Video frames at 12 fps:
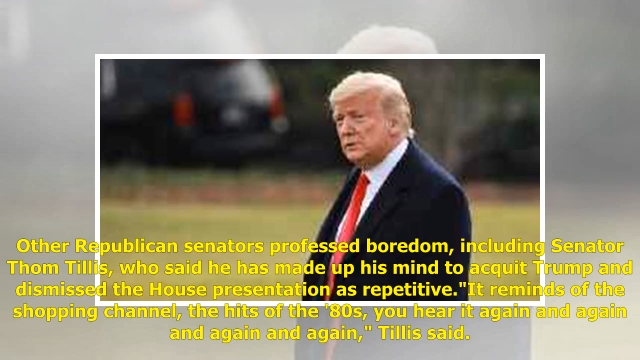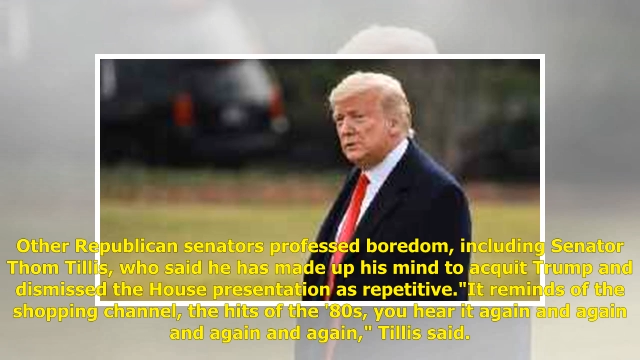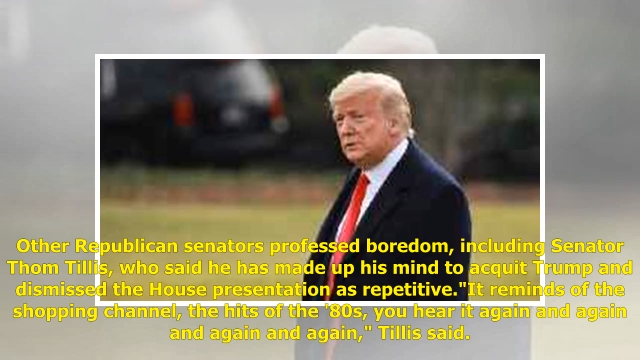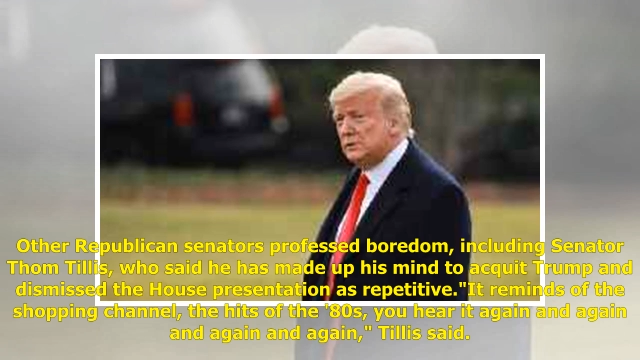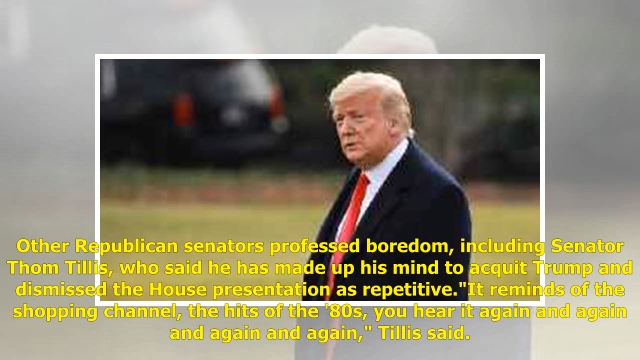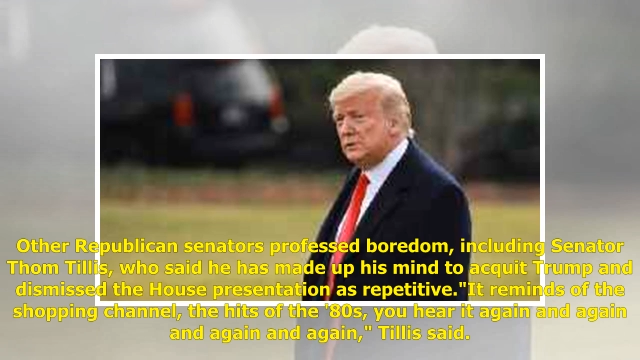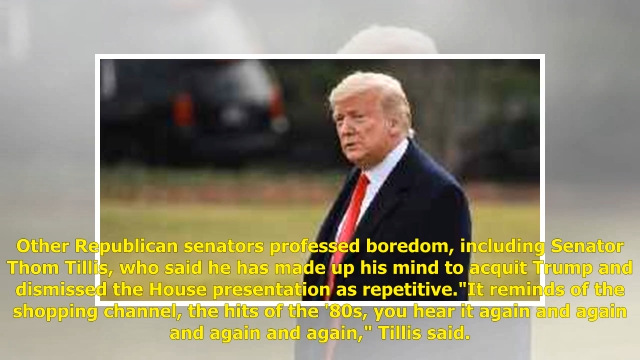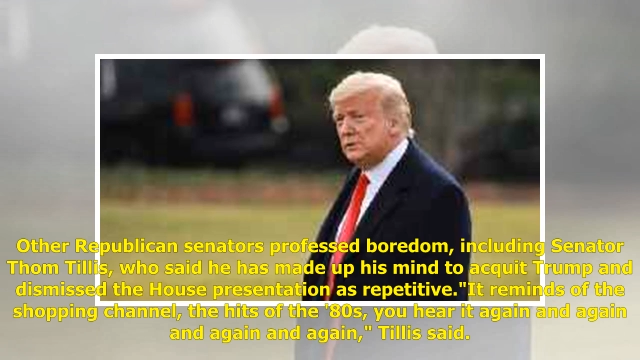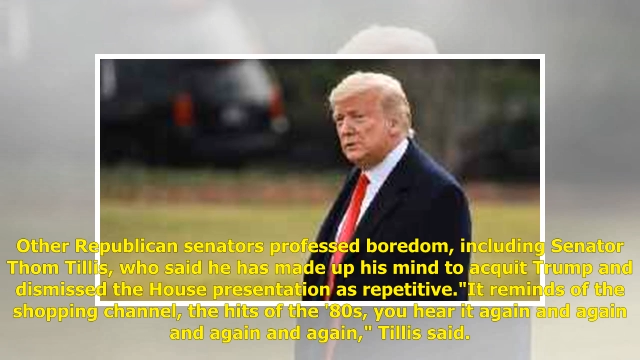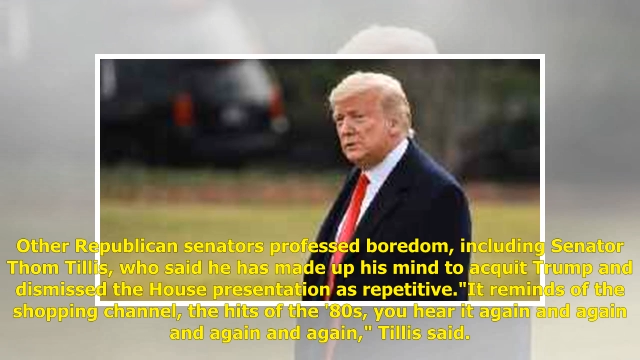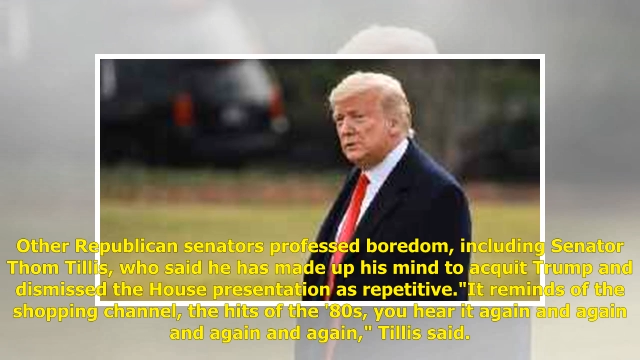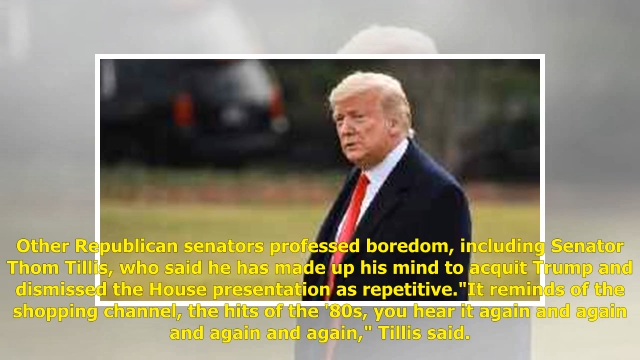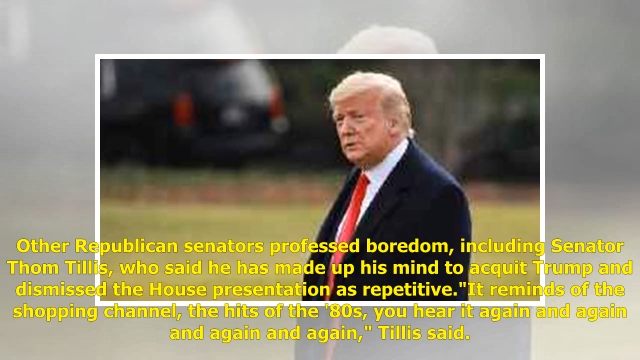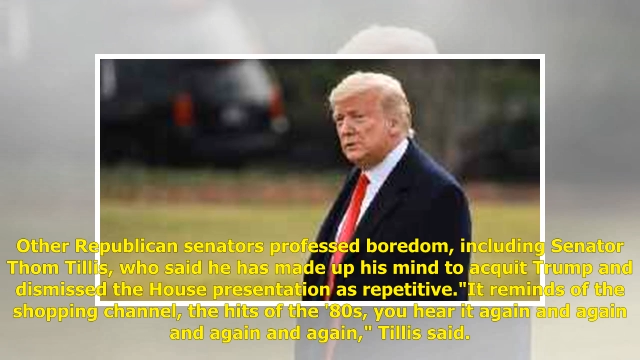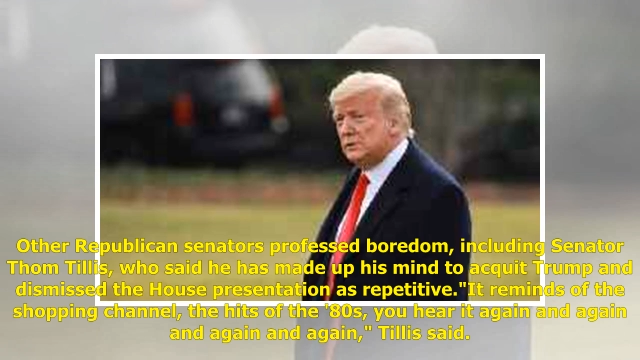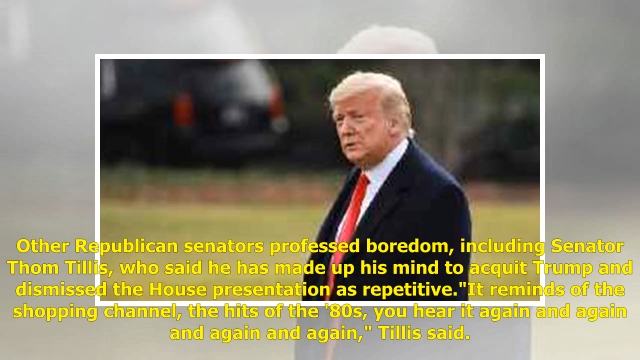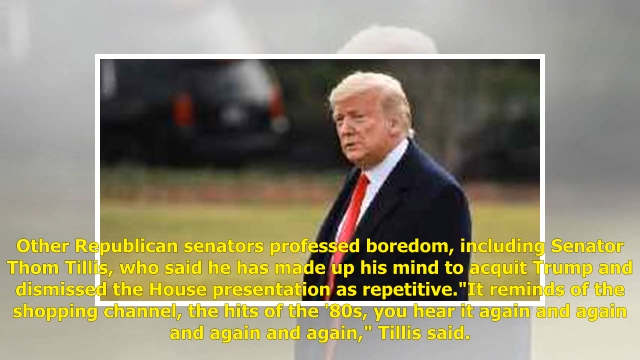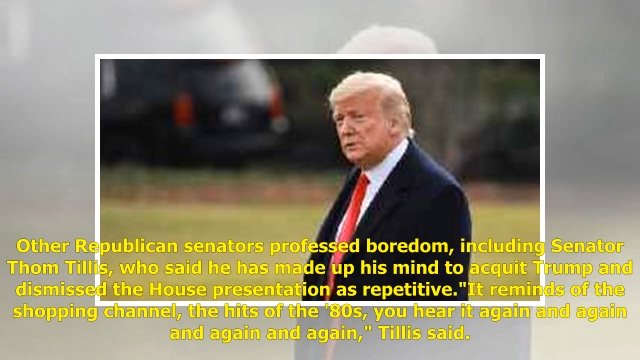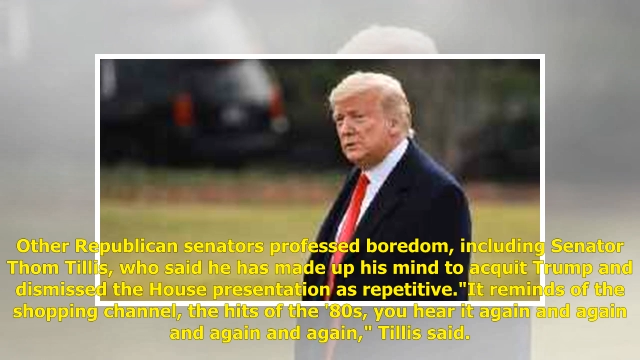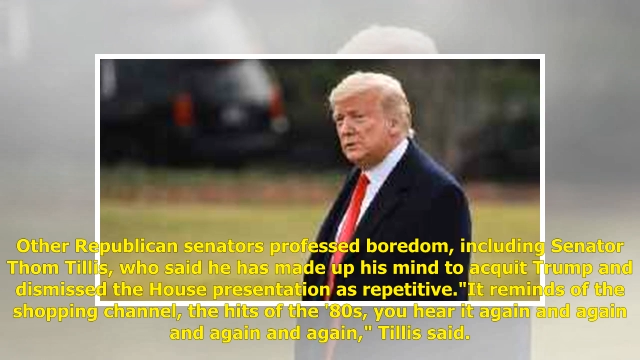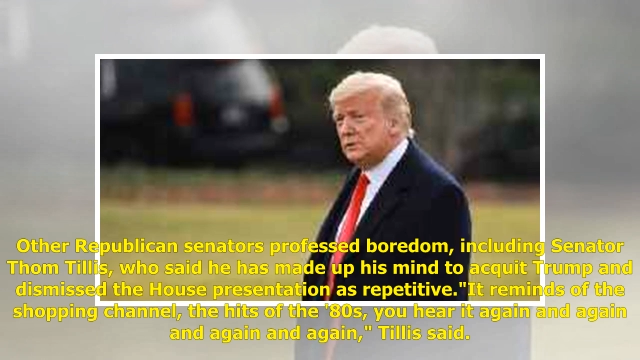Nobody speaks.